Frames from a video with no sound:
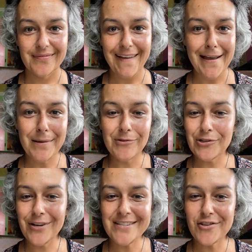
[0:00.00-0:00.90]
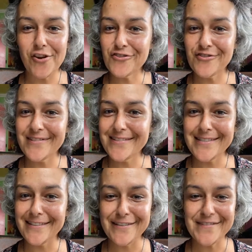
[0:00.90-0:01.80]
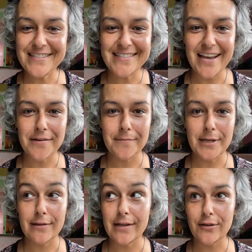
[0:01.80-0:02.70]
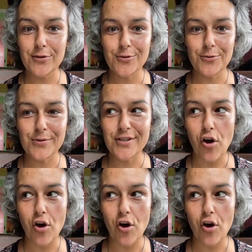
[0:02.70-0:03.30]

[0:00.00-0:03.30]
I am the Christ consciousness that lives inside of me that controls